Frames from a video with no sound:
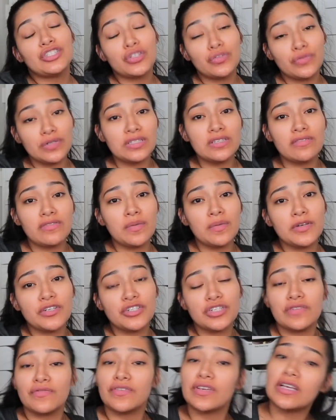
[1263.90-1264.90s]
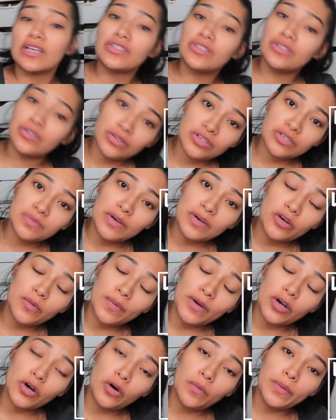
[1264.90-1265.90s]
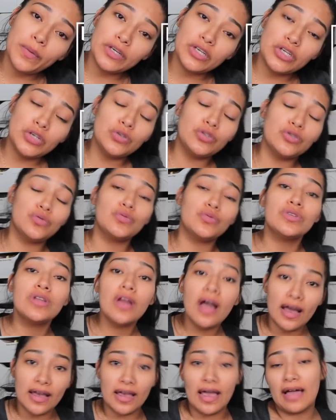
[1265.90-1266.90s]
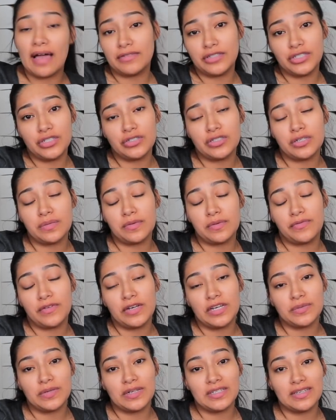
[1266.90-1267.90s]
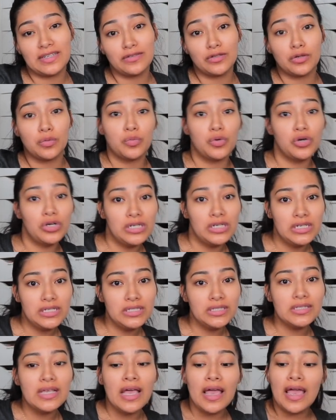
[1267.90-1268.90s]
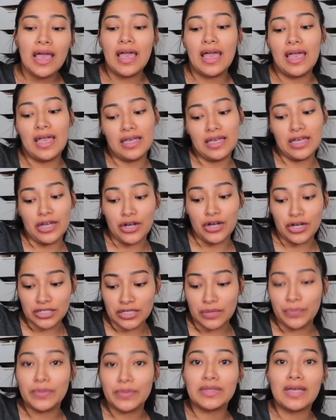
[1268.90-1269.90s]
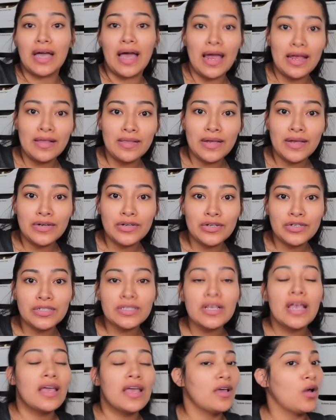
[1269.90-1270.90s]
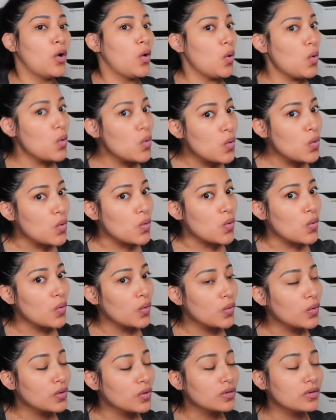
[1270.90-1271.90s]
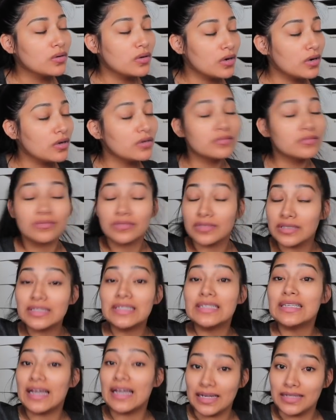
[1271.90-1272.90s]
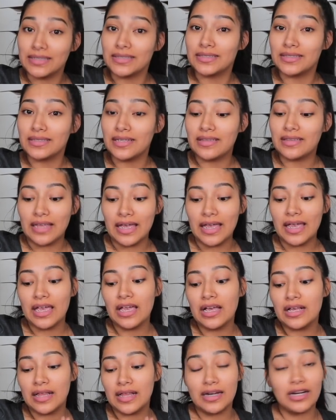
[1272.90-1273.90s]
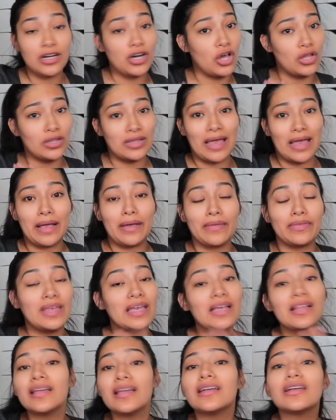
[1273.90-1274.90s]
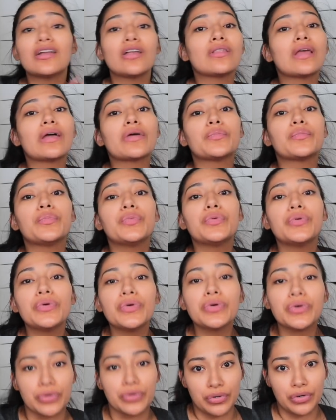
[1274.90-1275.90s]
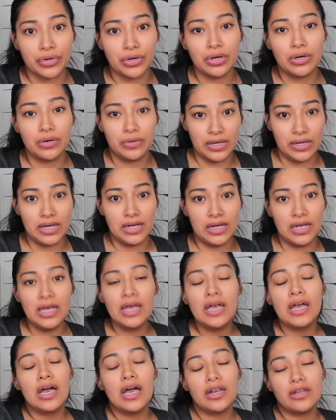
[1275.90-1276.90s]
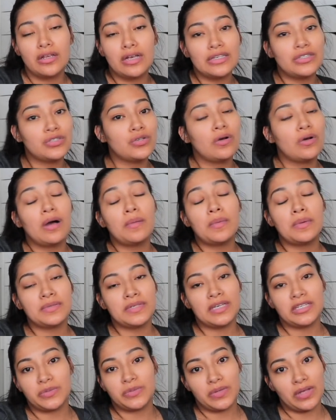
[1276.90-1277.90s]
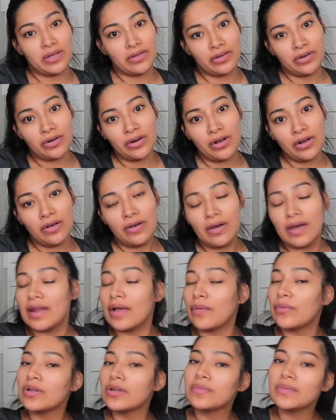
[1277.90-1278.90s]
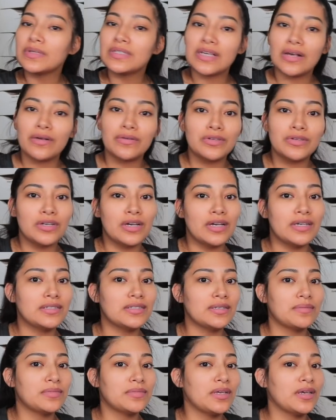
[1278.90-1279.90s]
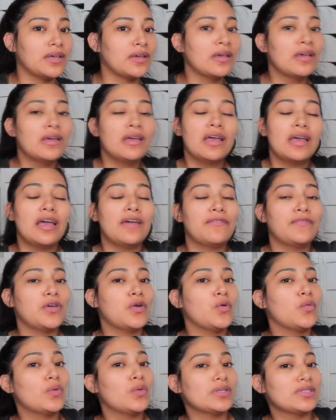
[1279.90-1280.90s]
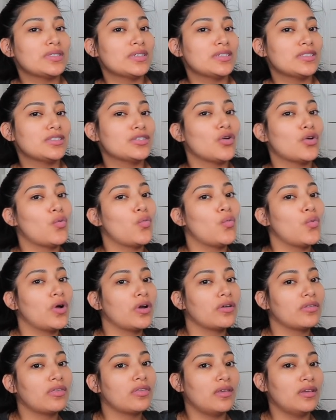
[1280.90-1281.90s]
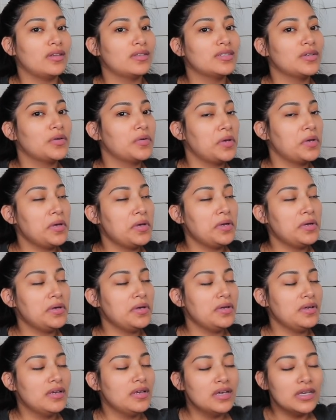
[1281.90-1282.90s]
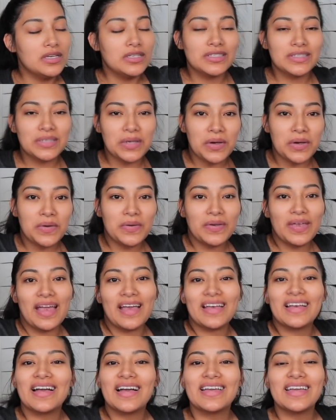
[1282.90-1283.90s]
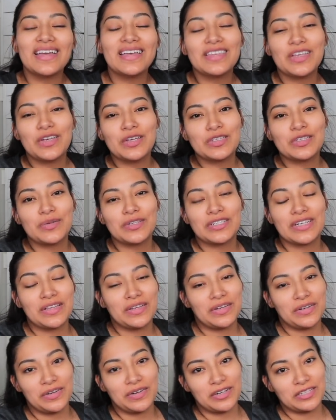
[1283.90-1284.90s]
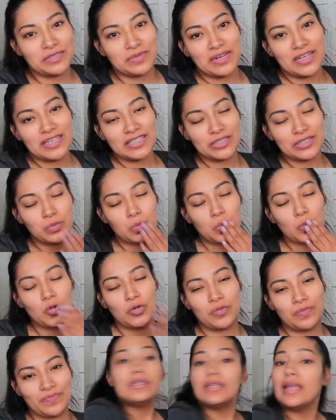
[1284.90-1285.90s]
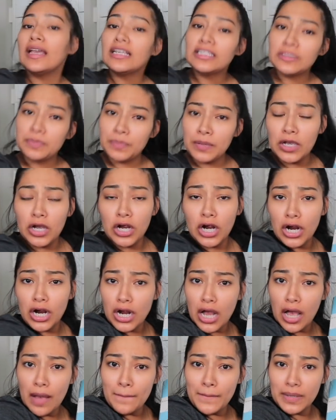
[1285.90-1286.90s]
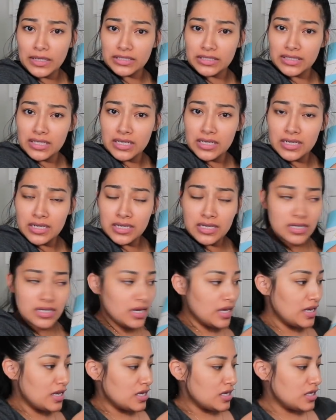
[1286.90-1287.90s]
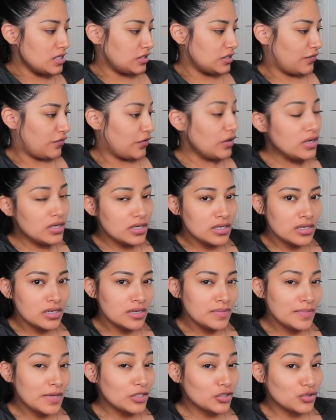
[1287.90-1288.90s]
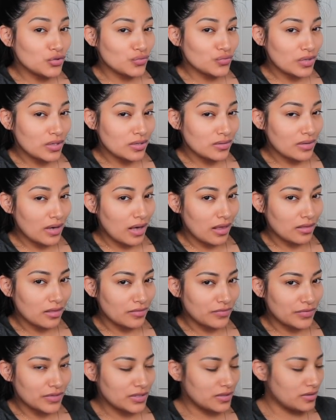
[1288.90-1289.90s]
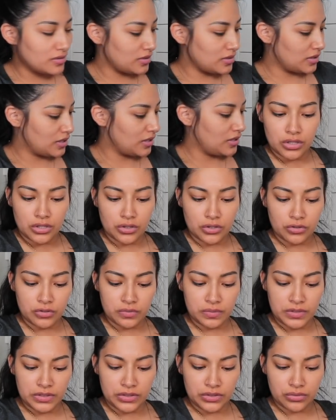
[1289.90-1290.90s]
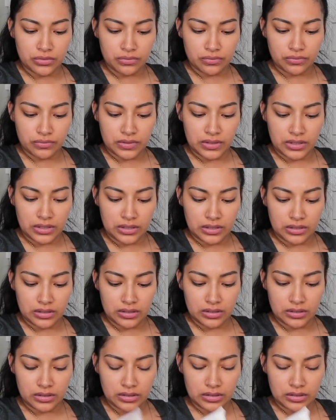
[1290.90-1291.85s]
do receive commission if you guys do use my Cubercone, but you do not have to use it if you guys want to save some monies and get hooked up with the eyeliners. Oh, girl, yes. They got it on like, they got it on like butter, okay? And you guys know I'm obsessed with it. Like, girl, and I wouldn't be telling you guys something if it wasn't worth it, okay? So yeah, again, thank you so much, LA Girl Cosmetics. Next PR unboxing is from Drunk Elephants. Use me to read.